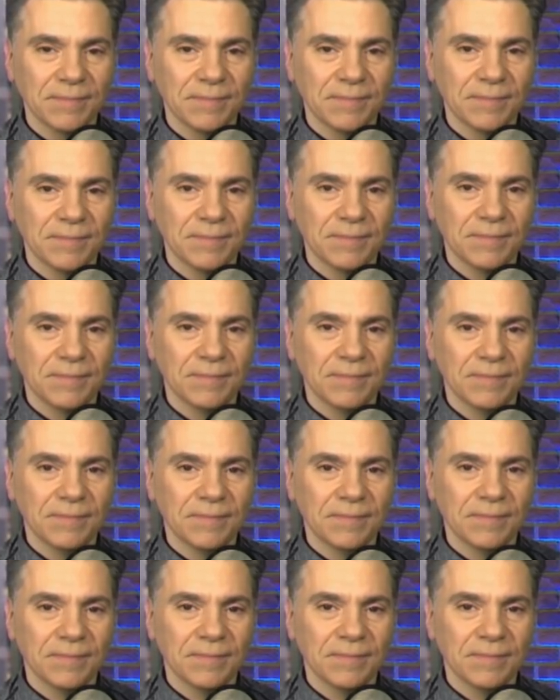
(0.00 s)

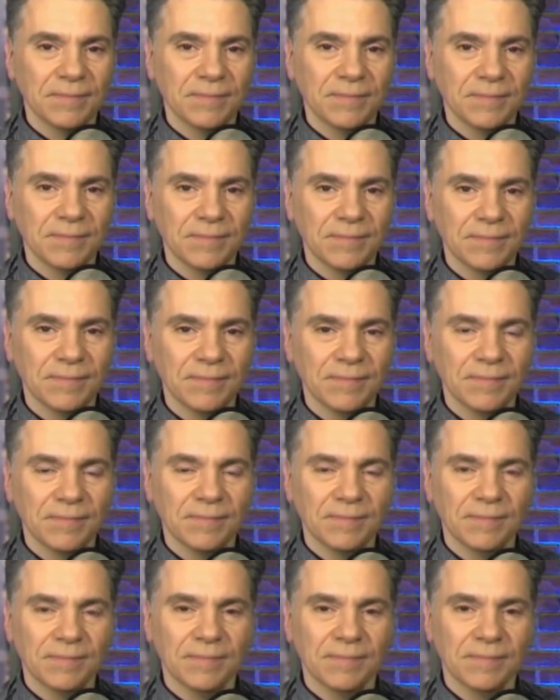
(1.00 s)

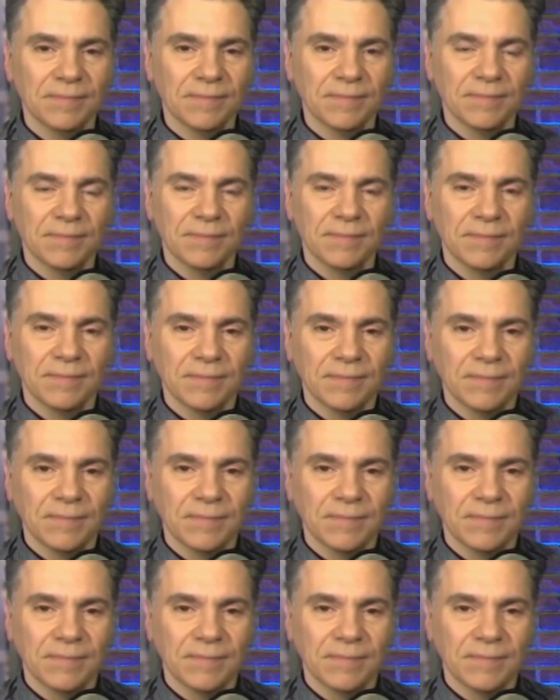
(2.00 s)
The person shown says nothing.